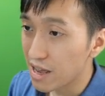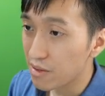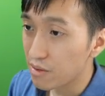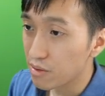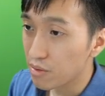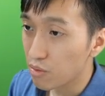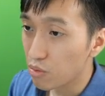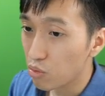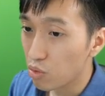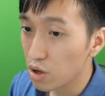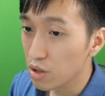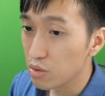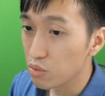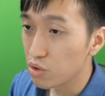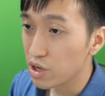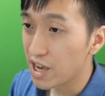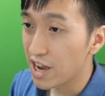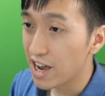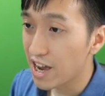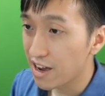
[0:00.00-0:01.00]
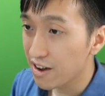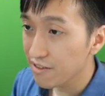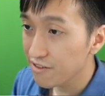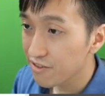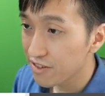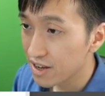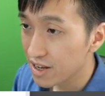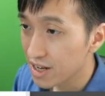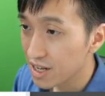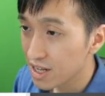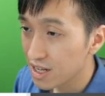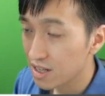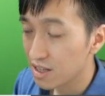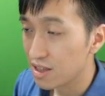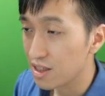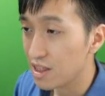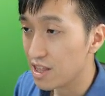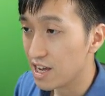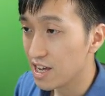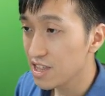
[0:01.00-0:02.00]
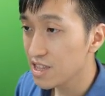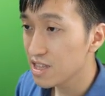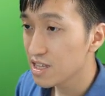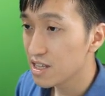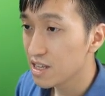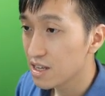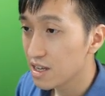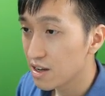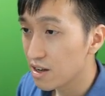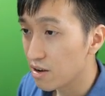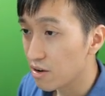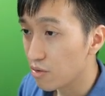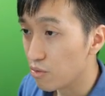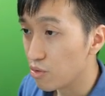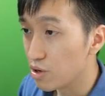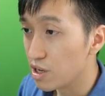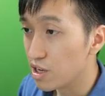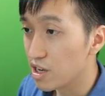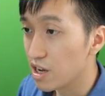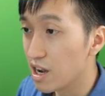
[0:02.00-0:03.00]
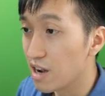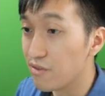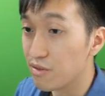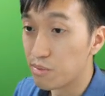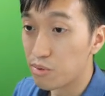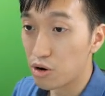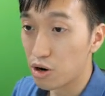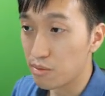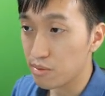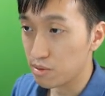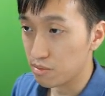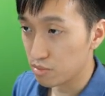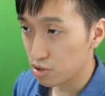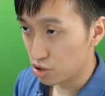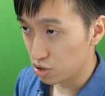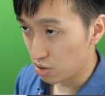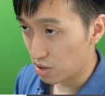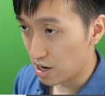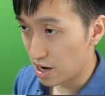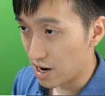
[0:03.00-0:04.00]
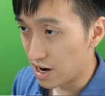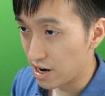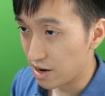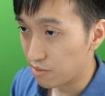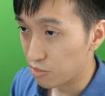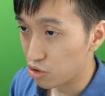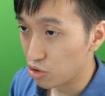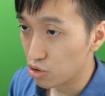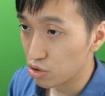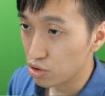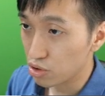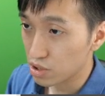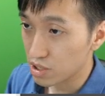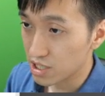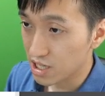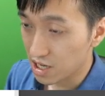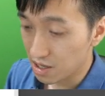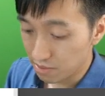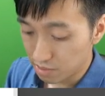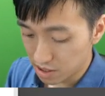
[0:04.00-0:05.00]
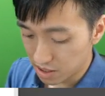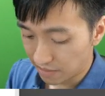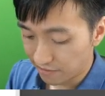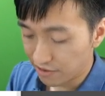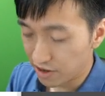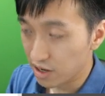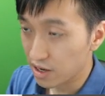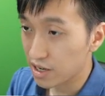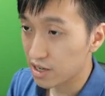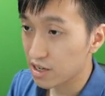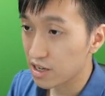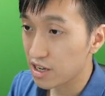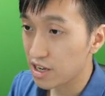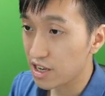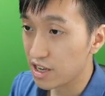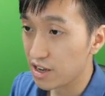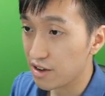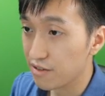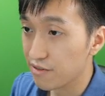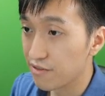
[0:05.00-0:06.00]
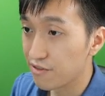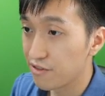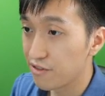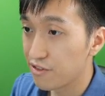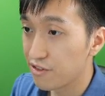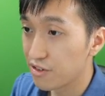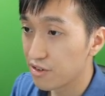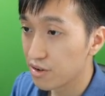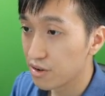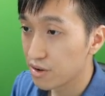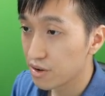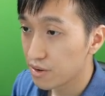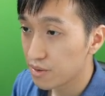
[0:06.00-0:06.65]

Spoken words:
than what we have, then we have a problem. So I am going to set up something like if